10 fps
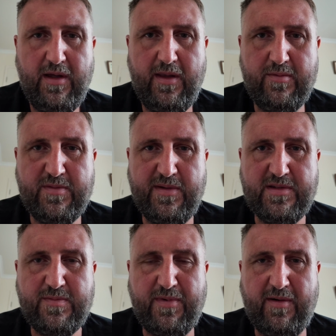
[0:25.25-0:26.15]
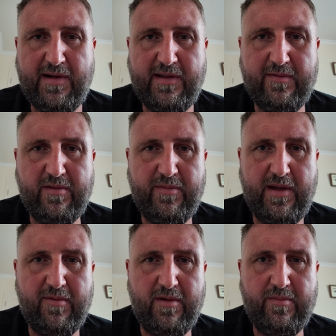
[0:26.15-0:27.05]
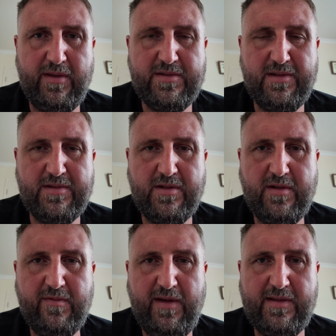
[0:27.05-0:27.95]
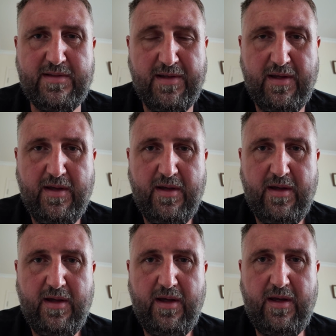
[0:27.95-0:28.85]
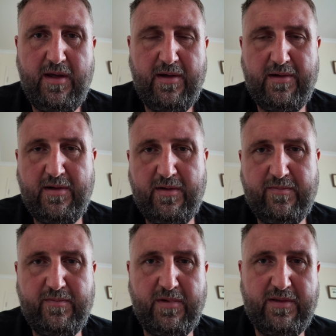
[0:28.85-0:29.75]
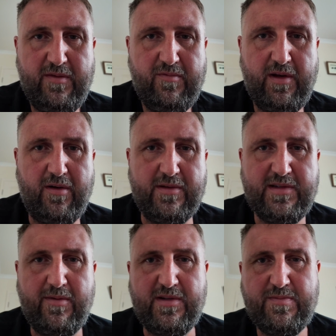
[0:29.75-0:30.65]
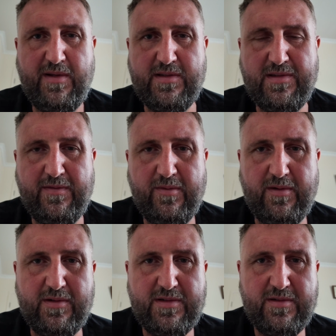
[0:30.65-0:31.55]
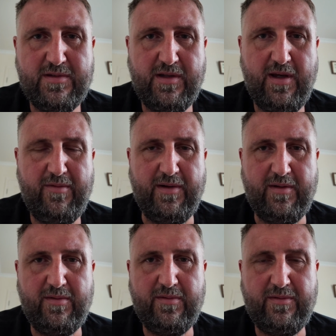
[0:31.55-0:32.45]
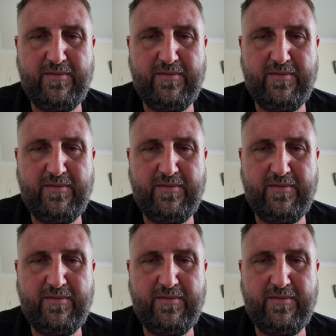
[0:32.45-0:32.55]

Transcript: It was a bit sporadic from there on, but it's a good event. I didn't realise how expensive it was to go now.